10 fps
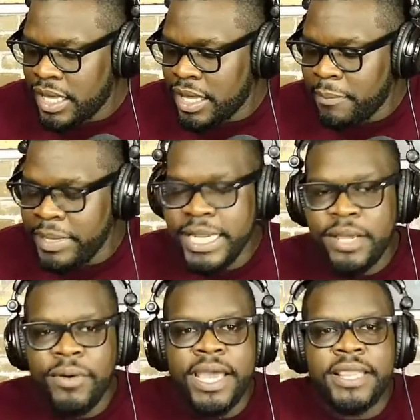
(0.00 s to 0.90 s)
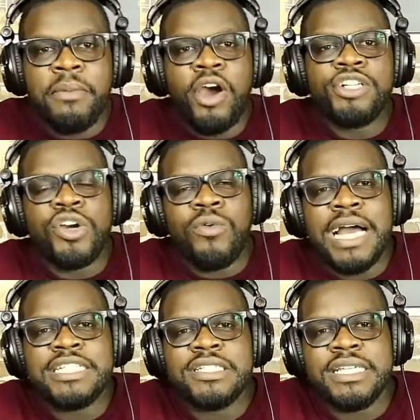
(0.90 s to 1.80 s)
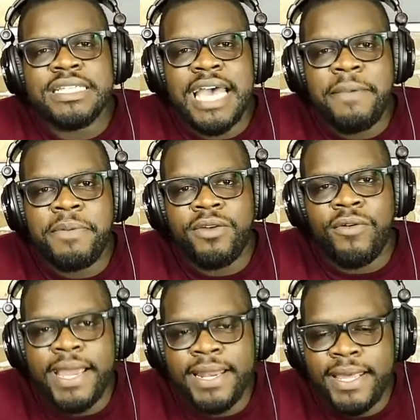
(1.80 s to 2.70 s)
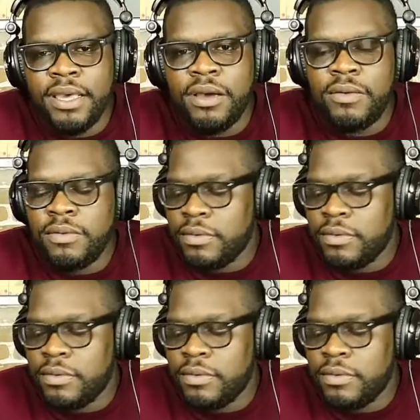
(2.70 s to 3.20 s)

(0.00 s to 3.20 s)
But anyway, the March on Washington is happening right now.